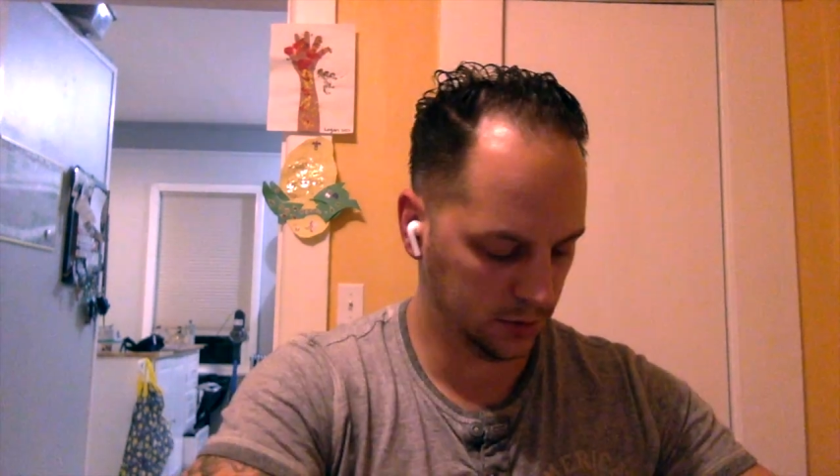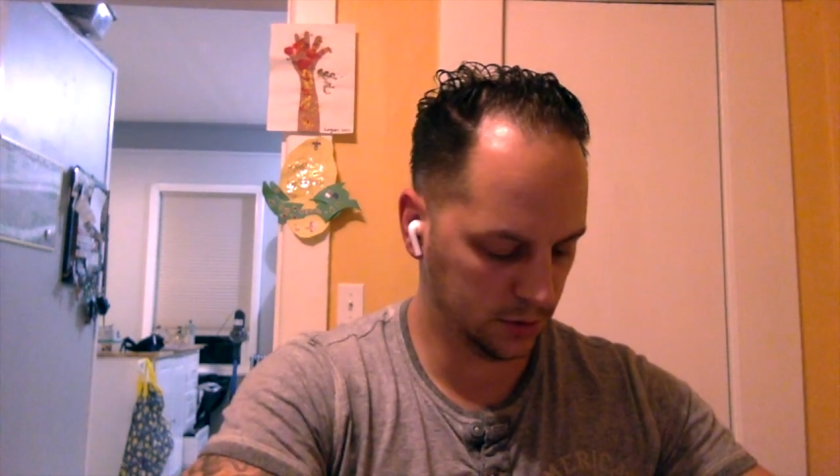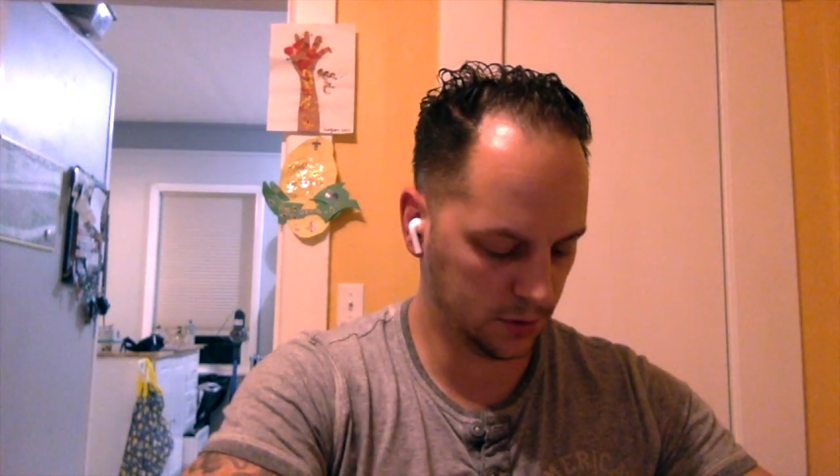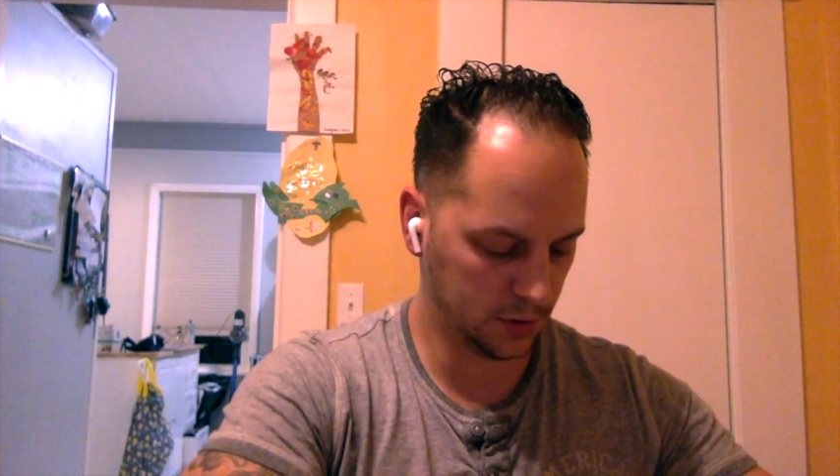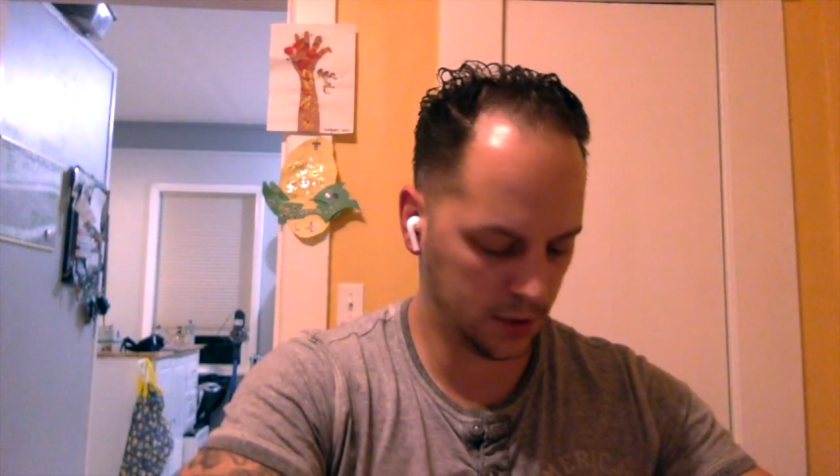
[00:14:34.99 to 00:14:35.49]

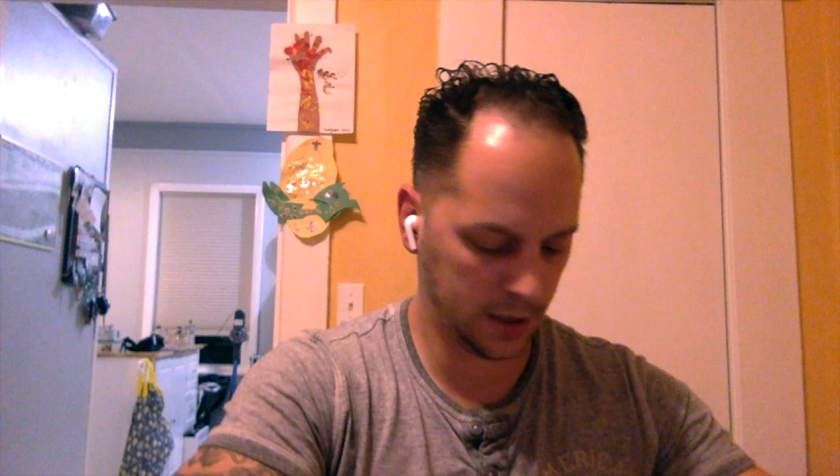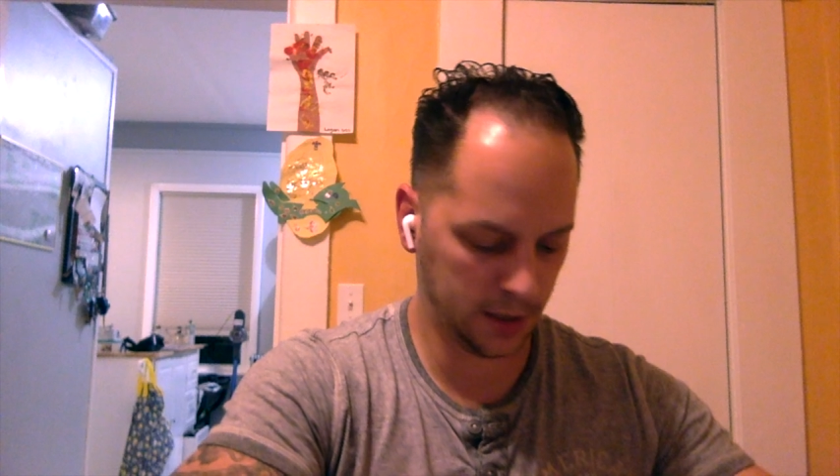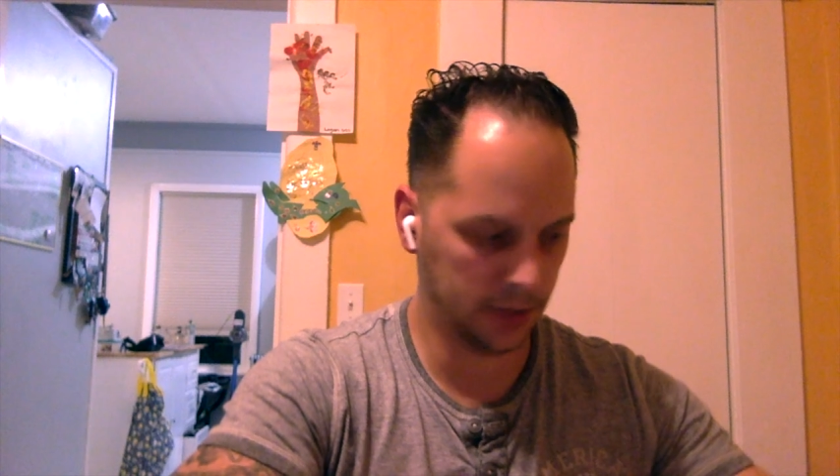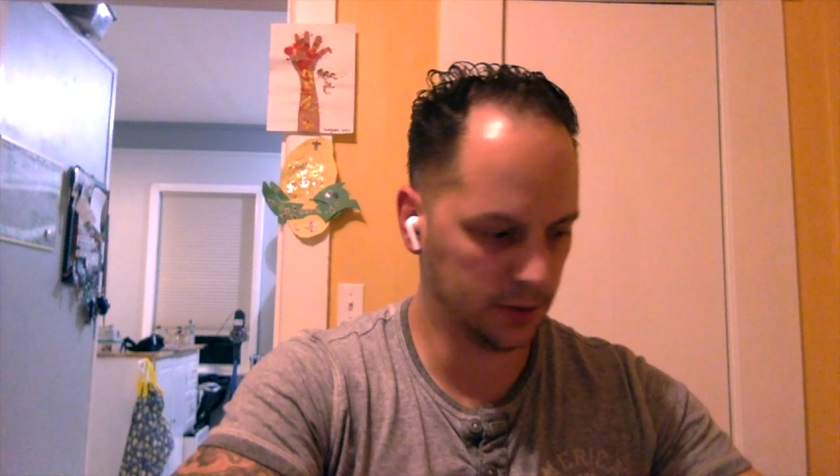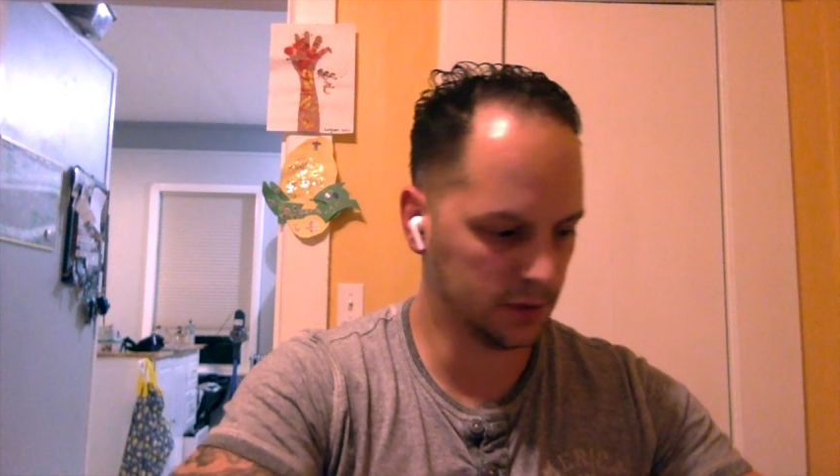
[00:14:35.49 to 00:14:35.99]
So
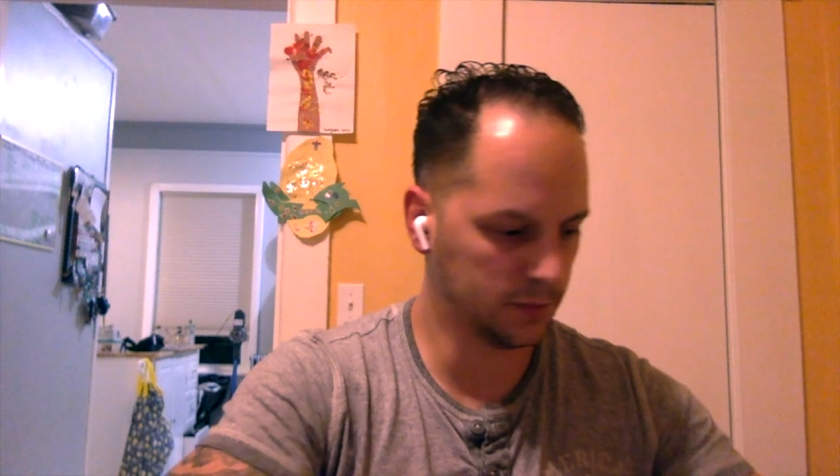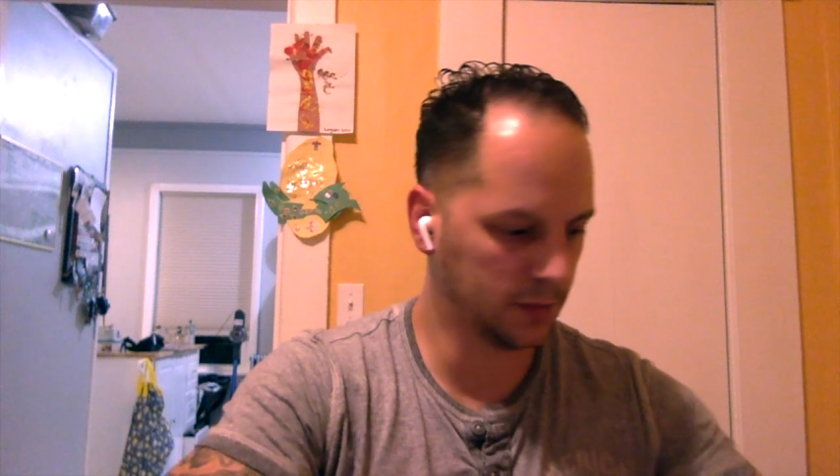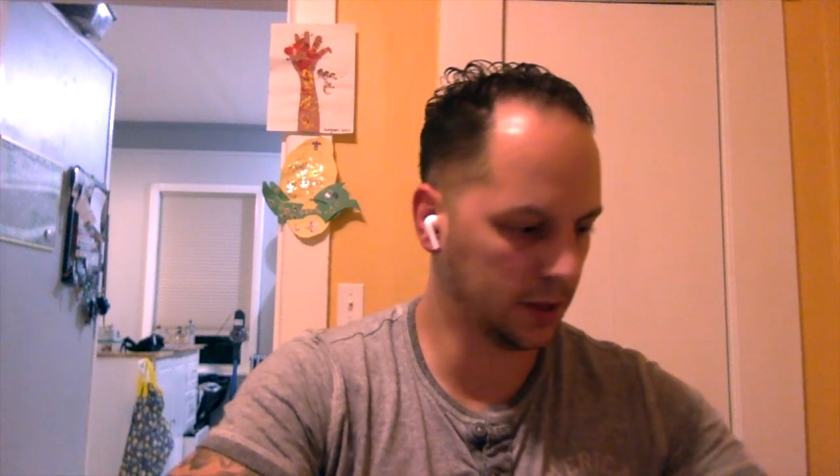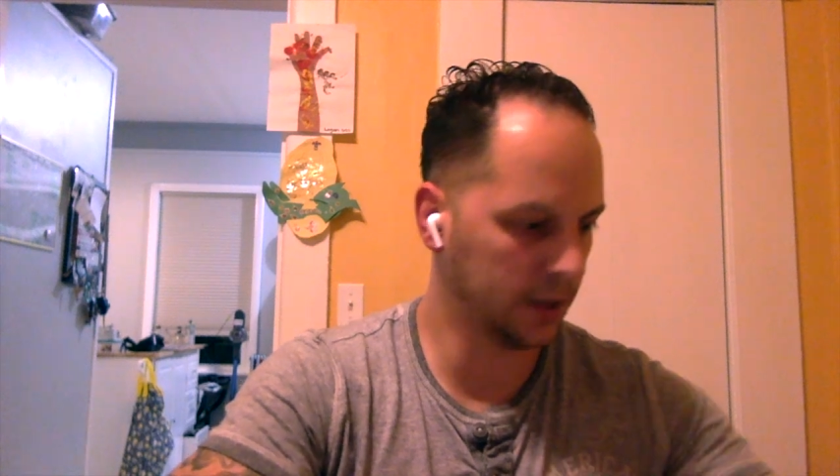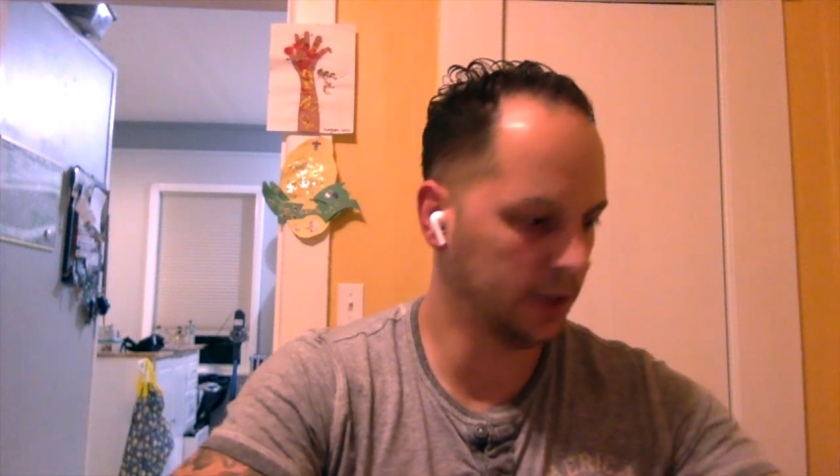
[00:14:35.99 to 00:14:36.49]
that is
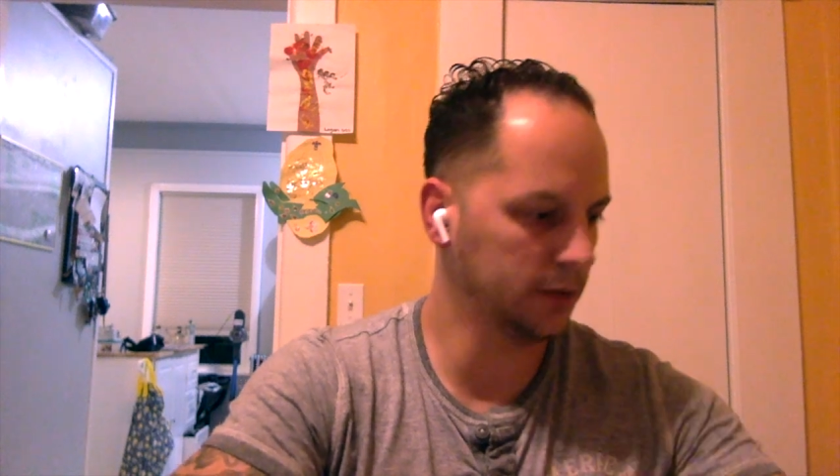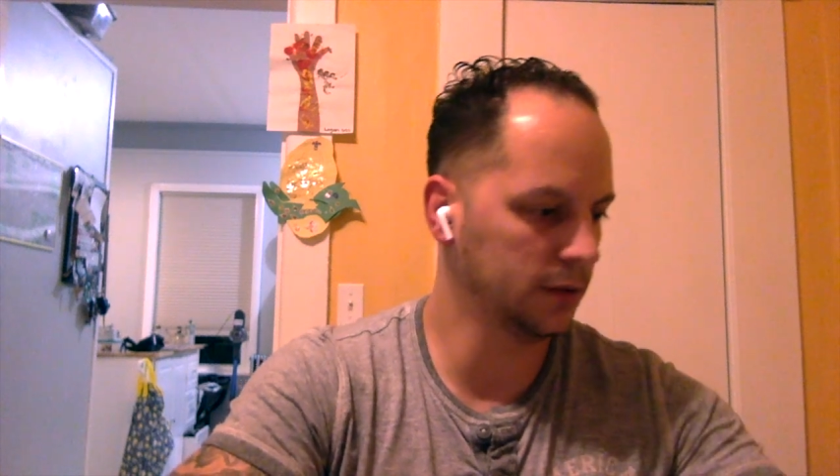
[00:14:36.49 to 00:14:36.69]
my